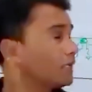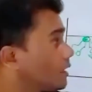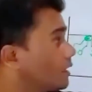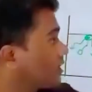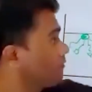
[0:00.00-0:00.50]

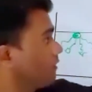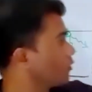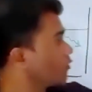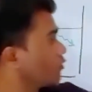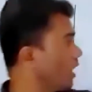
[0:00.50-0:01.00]
But what about
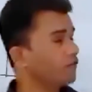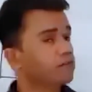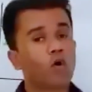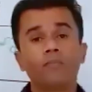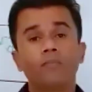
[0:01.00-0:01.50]
the color of
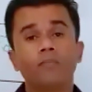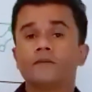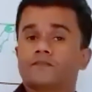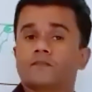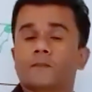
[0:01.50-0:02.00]
copper?
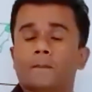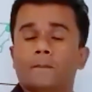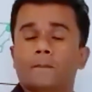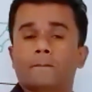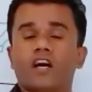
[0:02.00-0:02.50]

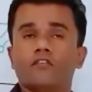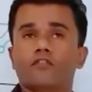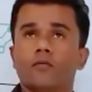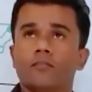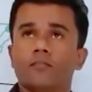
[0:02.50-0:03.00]
Color of
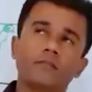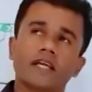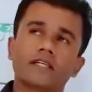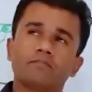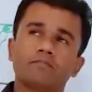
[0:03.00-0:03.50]
copper will be
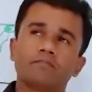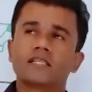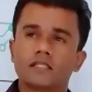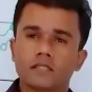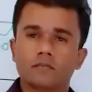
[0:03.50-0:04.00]
like pink
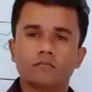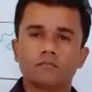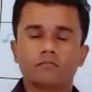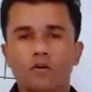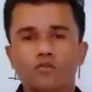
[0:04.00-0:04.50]

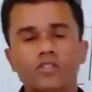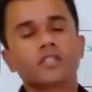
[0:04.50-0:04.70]
brown